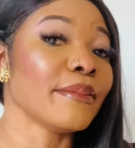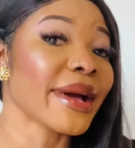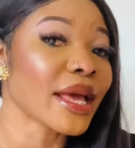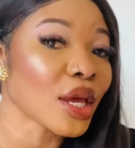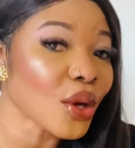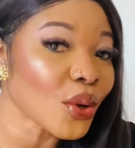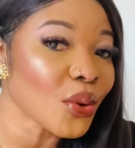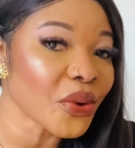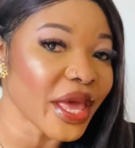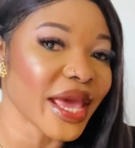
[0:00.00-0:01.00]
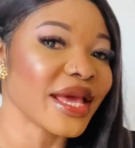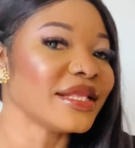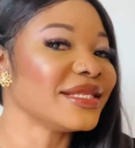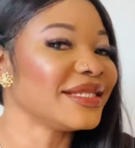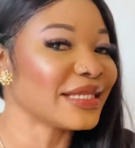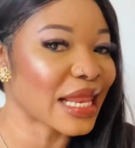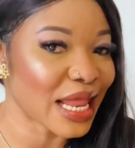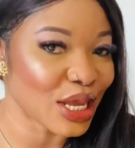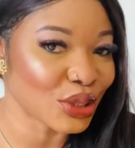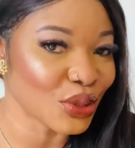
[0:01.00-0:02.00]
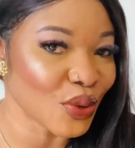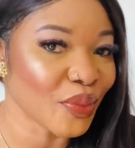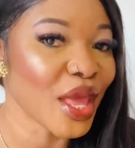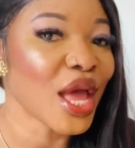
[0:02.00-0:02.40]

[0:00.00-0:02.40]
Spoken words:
Mango and Zalando.